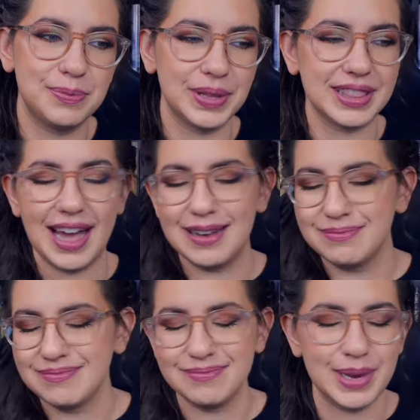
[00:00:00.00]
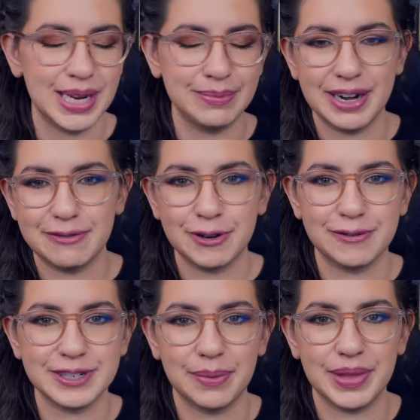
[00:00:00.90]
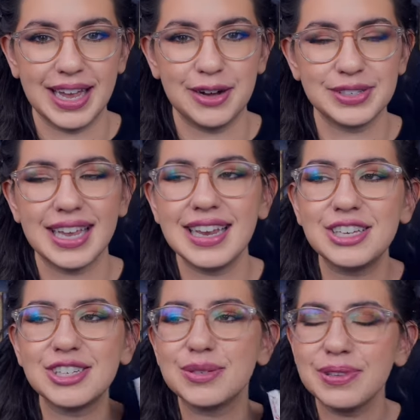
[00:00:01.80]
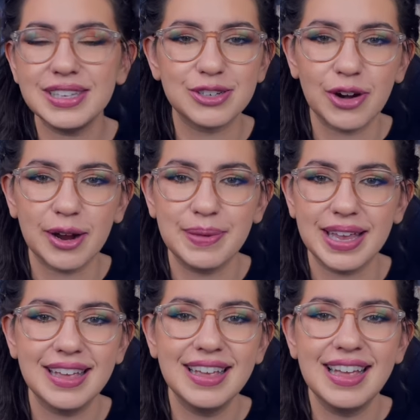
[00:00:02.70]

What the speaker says: but that being a metaphor for something else. And it just really struck me.